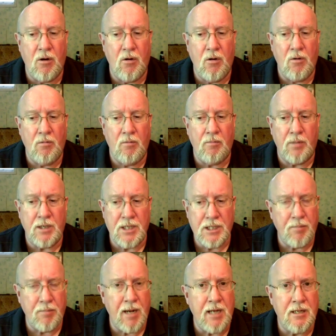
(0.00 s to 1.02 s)
So
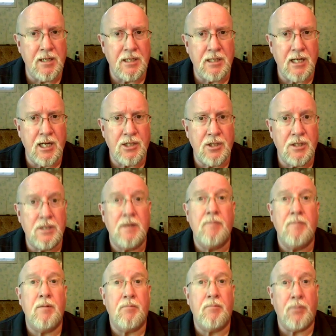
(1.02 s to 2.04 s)
participate in
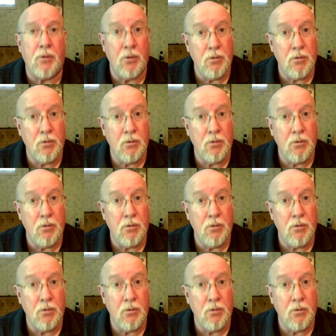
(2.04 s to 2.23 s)
discussions.